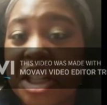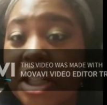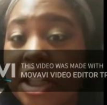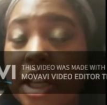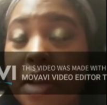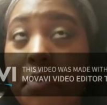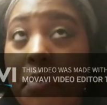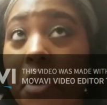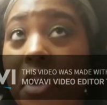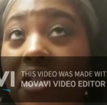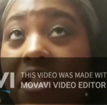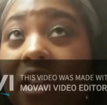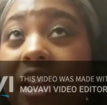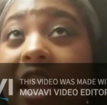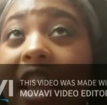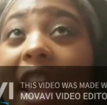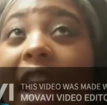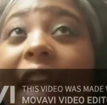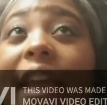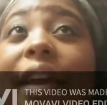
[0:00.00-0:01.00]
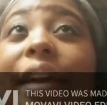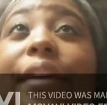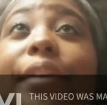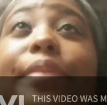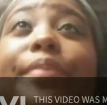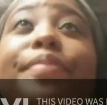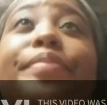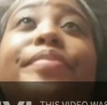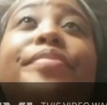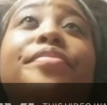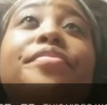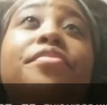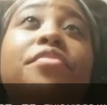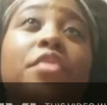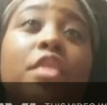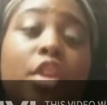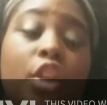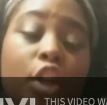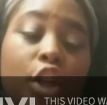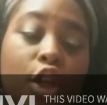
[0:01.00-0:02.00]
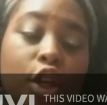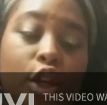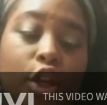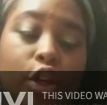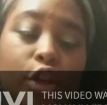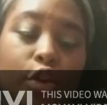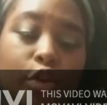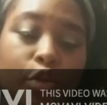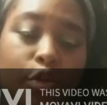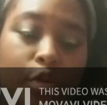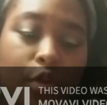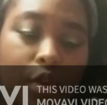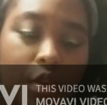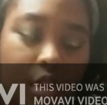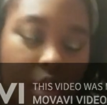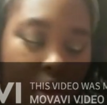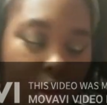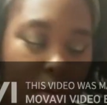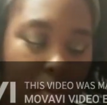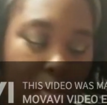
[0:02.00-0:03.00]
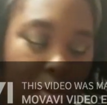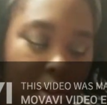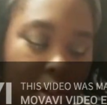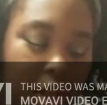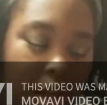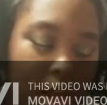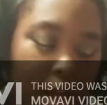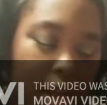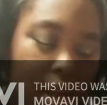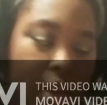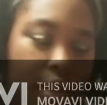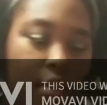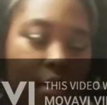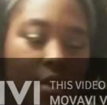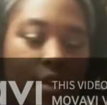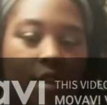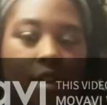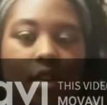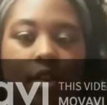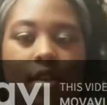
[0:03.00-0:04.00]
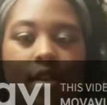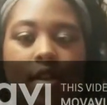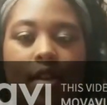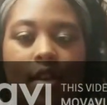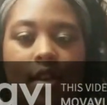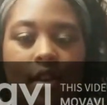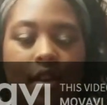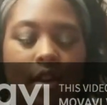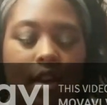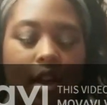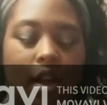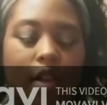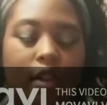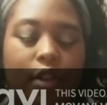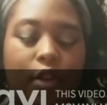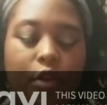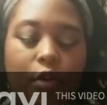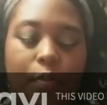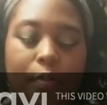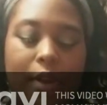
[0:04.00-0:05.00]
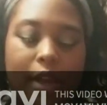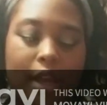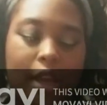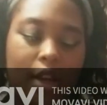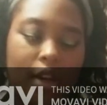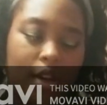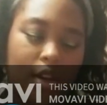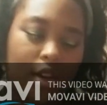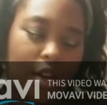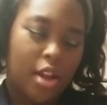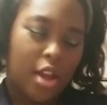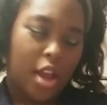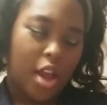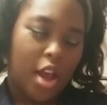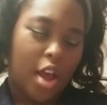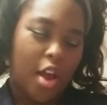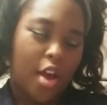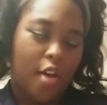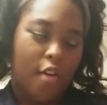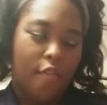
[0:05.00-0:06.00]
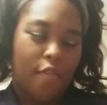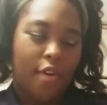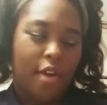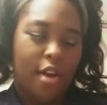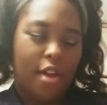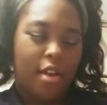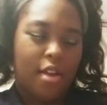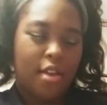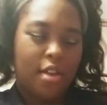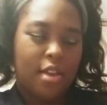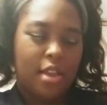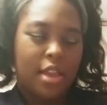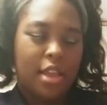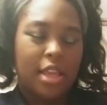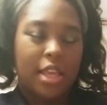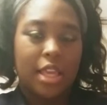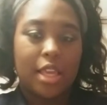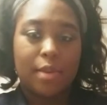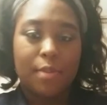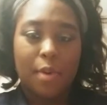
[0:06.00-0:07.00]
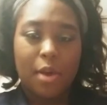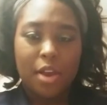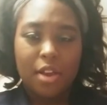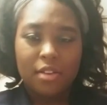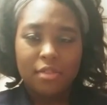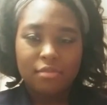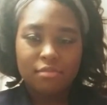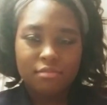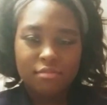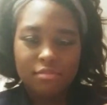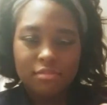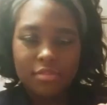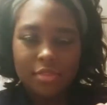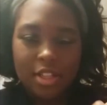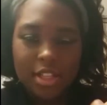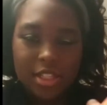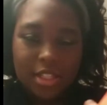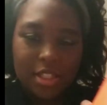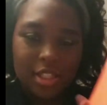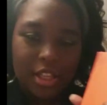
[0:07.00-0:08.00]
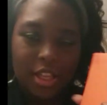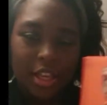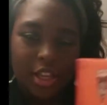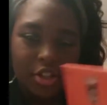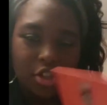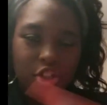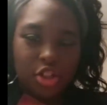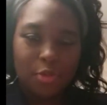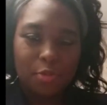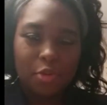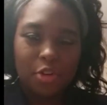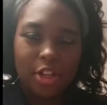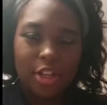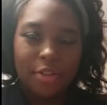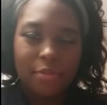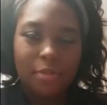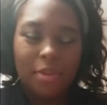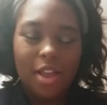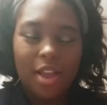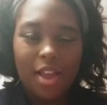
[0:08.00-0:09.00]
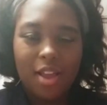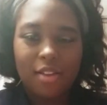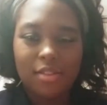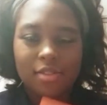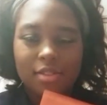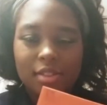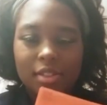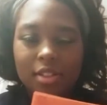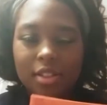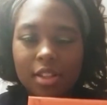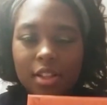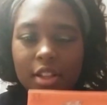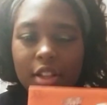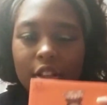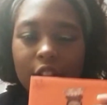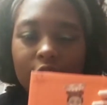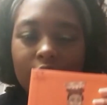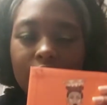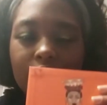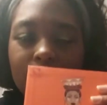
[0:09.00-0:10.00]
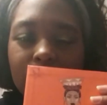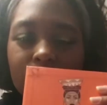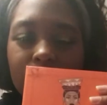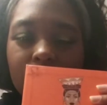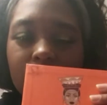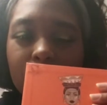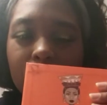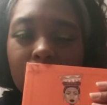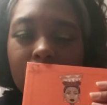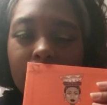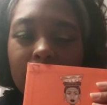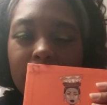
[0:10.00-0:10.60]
tip on the cake, you apply a little bit of Iman, this like shimmery, this shimmery